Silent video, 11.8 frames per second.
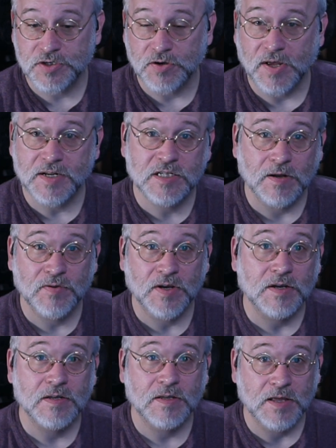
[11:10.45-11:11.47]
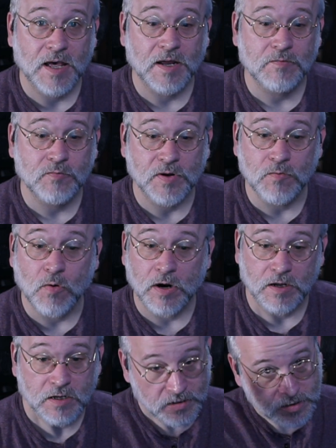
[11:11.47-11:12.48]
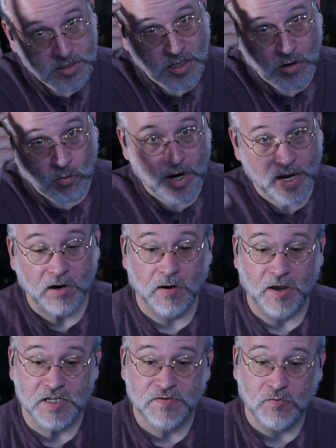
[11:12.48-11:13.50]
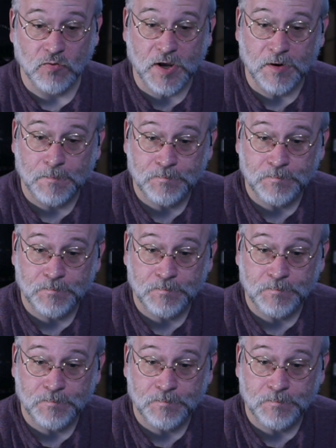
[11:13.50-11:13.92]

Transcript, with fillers: So that's something that we want to tuck away in our heads for later.